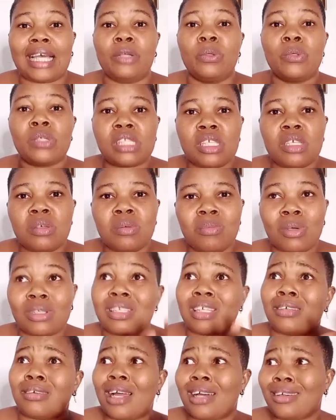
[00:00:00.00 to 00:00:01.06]
and Lucy
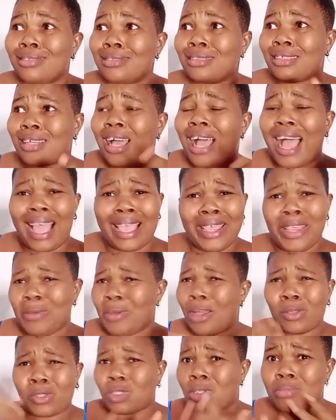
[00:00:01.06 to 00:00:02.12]
was around her
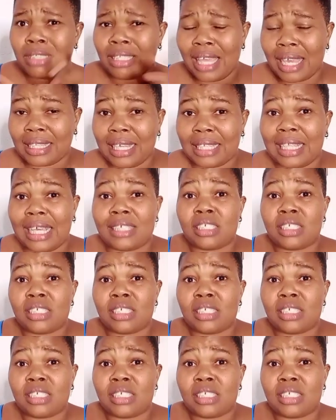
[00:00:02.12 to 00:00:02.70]
area or something like that,